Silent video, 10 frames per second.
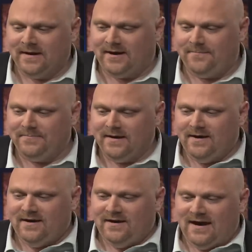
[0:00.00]

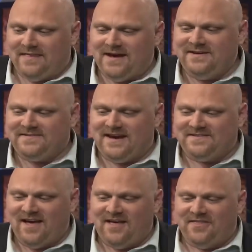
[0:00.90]
And then he
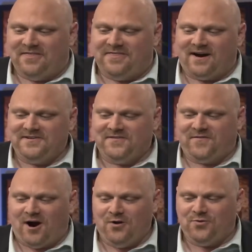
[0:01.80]
says, thus
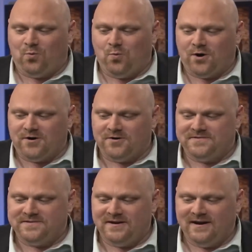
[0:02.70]
far the
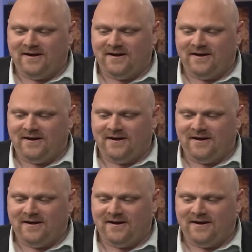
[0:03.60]
words